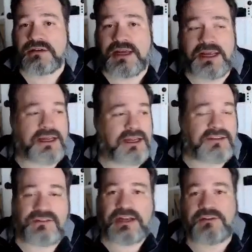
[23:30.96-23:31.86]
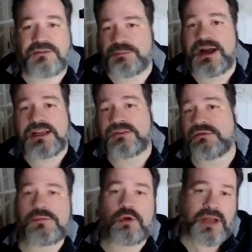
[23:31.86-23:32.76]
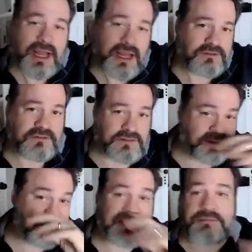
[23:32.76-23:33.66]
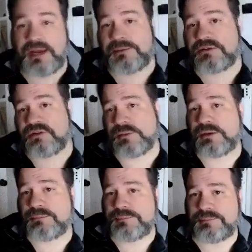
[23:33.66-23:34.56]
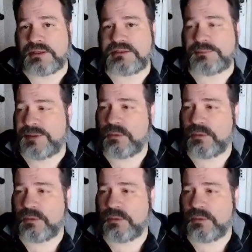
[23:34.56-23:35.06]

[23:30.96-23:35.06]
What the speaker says: And instead of buying three more houses in the same time it took me to paint